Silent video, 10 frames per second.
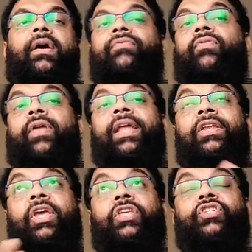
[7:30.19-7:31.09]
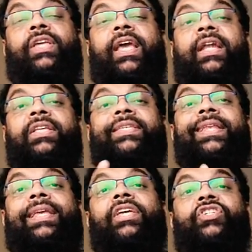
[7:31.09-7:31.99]
for engaging and
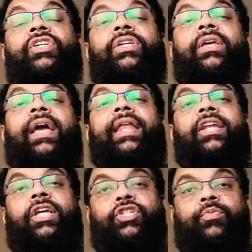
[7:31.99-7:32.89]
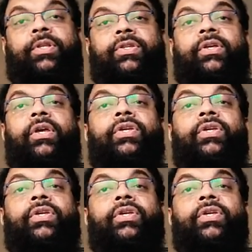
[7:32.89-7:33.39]
disengaging an attachment.